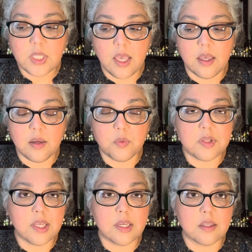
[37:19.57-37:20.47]
and
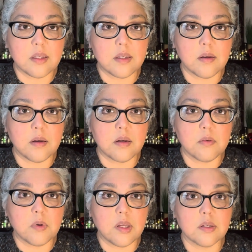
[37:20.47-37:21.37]
was like a,
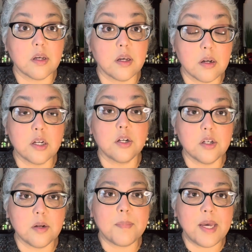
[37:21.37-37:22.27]
a,
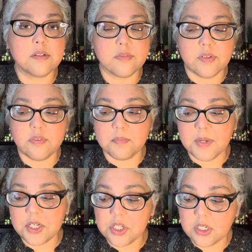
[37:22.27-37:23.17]
good amount of
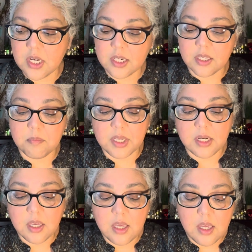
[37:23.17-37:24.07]
information on it.
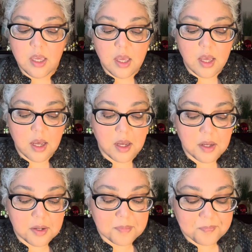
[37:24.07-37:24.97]
But
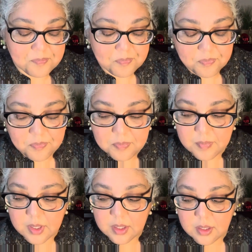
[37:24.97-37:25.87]
um,
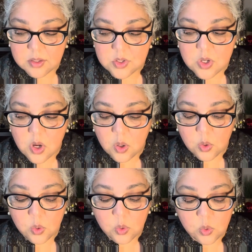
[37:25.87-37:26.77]

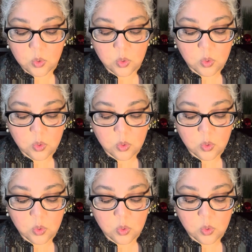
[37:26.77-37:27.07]
so